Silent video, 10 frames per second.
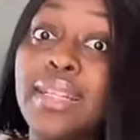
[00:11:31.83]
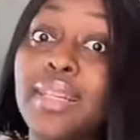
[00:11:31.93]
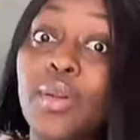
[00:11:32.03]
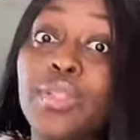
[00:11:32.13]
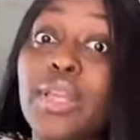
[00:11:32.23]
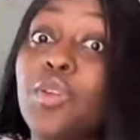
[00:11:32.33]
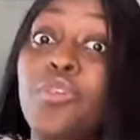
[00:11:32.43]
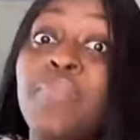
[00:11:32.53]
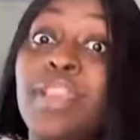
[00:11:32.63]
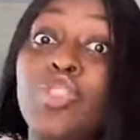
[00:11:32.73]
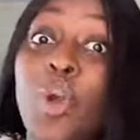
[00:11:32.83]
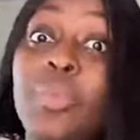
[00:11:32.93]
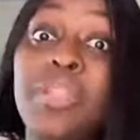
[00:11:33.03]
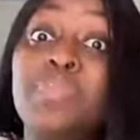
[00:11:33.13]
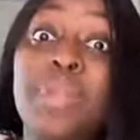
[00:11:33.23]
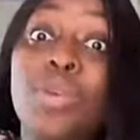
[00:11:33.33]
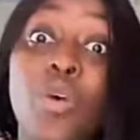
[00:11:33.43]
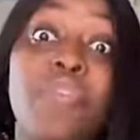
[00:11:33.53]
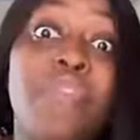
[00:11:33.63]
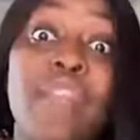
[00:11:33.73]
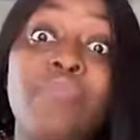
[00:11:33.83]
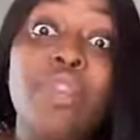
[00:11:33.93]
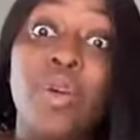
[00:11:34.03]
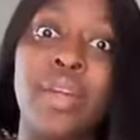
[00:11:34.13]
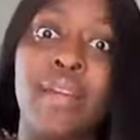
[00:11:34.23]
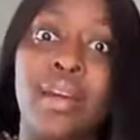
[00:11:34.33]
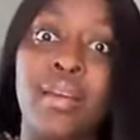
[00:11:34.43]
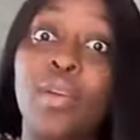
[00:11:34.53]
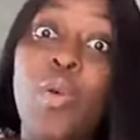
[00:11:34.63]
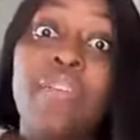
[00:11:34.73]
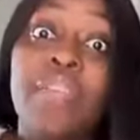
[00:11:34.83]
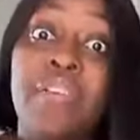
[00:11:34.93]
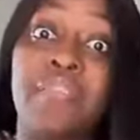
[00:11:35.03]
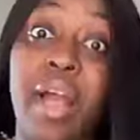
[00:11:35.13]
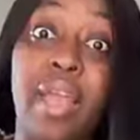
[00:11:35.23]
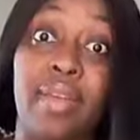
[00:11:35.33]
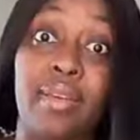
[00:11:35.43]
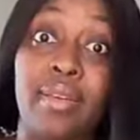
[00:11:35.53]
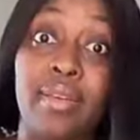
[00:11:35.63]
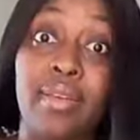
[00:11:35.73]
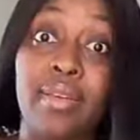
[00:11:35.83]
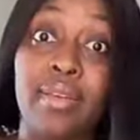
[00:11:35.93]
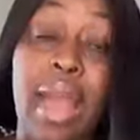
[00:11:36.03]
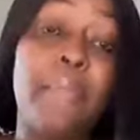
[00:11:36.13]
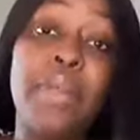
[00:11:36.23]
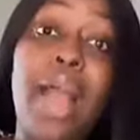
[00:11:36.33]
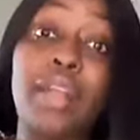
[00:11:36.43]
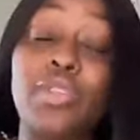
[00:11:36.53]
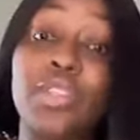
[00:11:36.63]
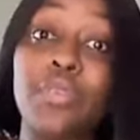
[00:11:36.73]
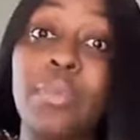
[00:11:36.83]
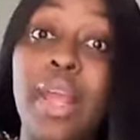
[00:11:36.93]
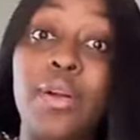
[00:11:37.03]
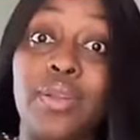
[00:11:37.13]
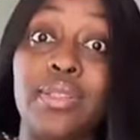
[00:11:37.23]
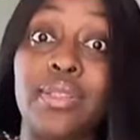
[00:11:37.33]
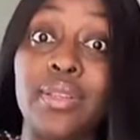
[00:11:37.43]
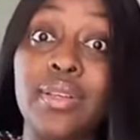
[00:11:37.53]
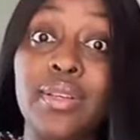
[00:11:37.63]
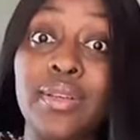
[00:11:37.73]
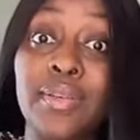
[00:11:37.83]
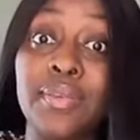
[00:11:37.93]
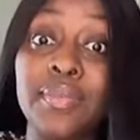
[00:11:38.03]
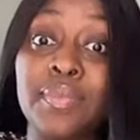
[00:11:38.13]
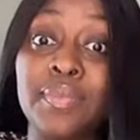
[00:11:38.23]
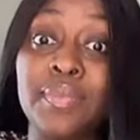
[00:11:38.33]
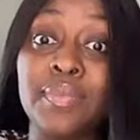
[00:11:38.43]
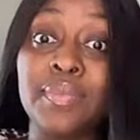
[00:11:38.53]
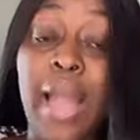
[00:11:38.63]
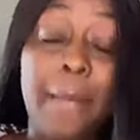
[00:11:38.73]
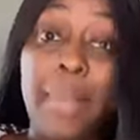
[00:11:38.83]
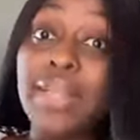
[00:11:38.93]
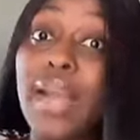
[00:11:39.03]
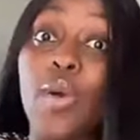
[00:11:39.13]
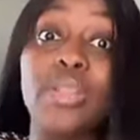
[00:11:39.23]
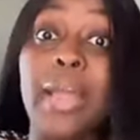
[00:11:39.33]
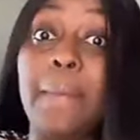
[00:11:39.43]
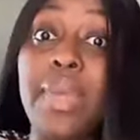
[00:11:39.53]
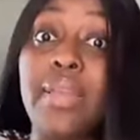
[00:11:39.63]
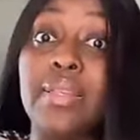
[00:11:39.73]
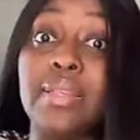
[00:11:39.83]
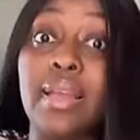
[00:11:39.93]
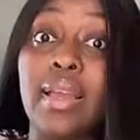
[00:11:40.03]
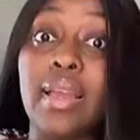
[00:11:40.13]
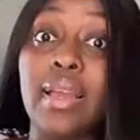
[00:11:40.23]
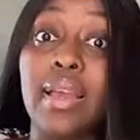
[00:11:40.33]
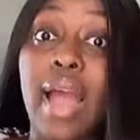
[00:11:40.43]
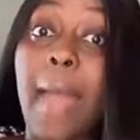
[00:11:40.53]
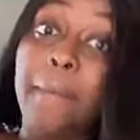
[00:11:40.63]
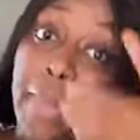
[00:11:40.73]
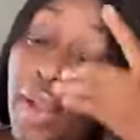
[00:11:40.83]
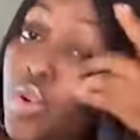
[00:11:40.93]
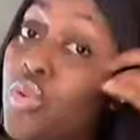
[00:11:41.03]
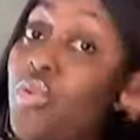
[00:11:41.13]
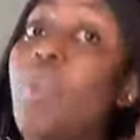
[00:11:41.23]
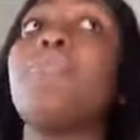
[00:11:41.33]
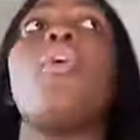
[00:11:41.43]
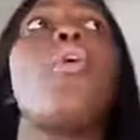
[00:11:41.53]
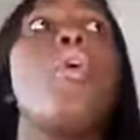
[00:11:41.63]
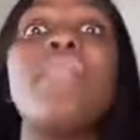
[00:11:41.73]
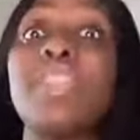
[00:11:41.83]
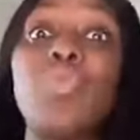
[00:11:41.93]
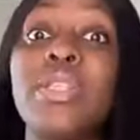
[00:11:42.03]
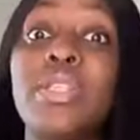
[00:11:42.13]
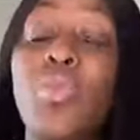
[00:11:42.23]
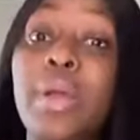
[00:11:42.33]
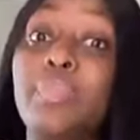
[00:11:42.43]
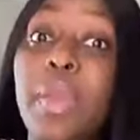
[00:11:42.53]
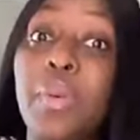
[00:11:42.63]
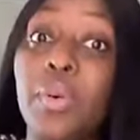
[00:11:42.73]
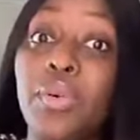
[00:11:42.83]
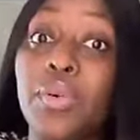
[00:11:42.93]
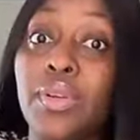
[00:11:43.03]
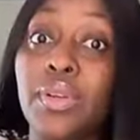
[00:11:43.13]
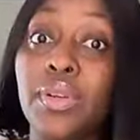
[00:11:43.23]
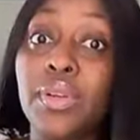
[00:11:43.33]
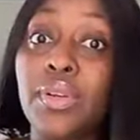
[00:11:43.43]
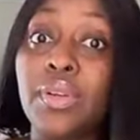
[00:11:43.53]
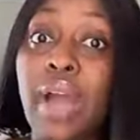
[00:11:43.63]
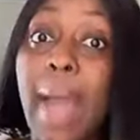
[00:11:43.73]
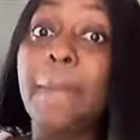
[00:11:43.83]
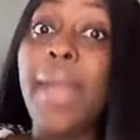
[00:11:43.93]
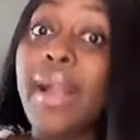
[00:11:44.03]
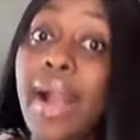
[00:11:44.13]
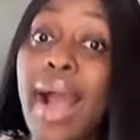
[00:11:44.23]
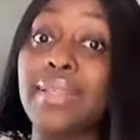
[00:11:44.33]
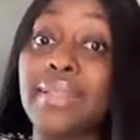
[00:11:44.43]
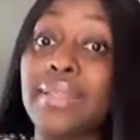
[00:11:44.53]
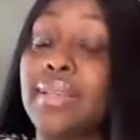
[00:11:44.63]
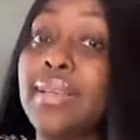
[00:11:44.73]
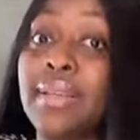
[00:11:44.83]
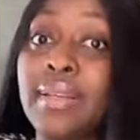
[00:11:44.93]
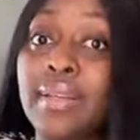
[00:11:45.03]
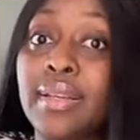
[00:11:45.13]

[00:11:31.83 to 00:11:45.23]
Let alone say none of my job is below 5 million naira. Go and verify. I bring actors from Lagos. I pay their hotel bills. I pay crew of over 21 people. I pay cast.